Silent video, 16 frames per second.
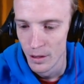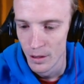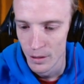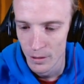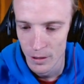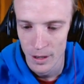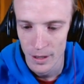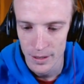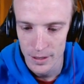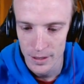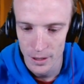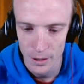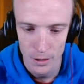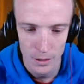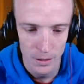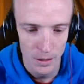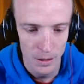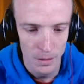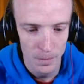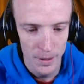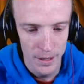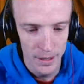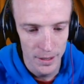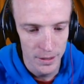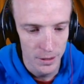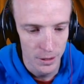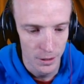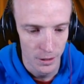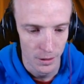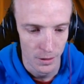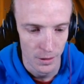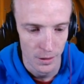Alright, so on my next
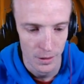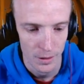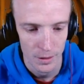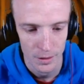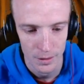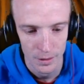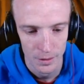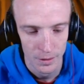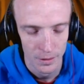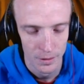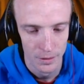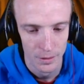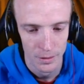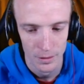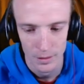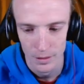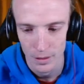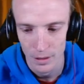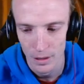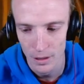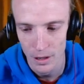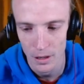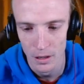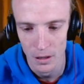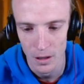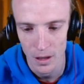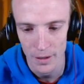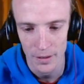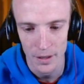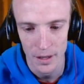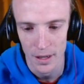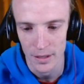turn, I kind of
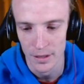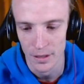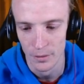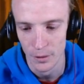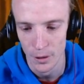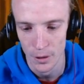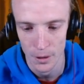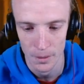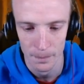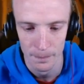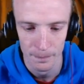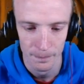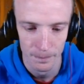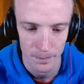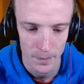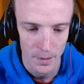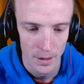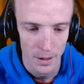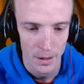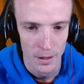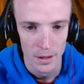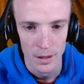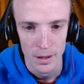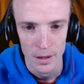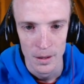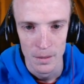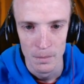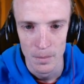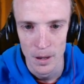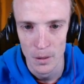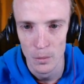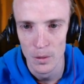like the cards I've got.
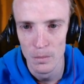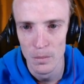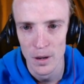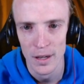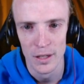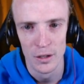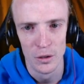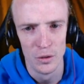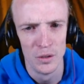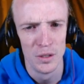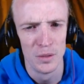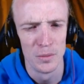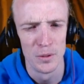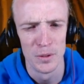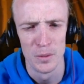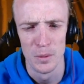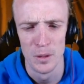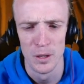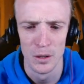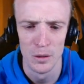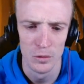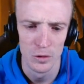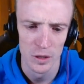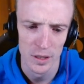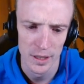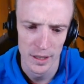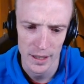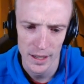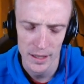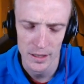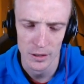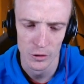But I wouldn't mind a Guzma as well, just in
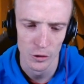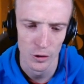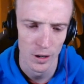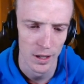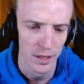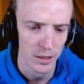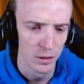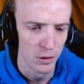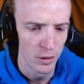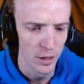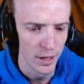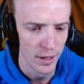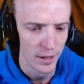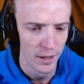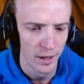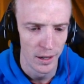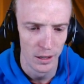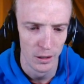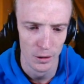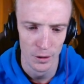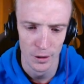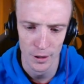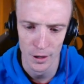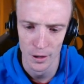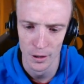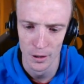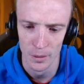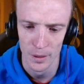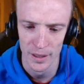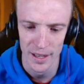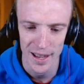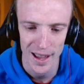case he tries locking a
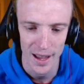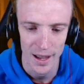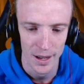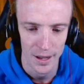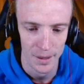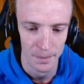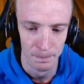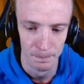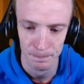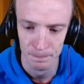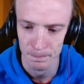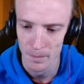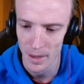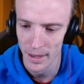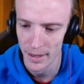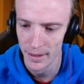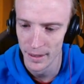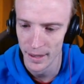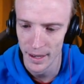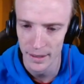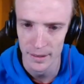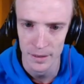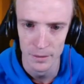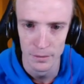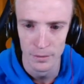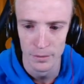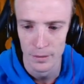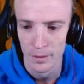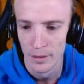Ludicolo in the active.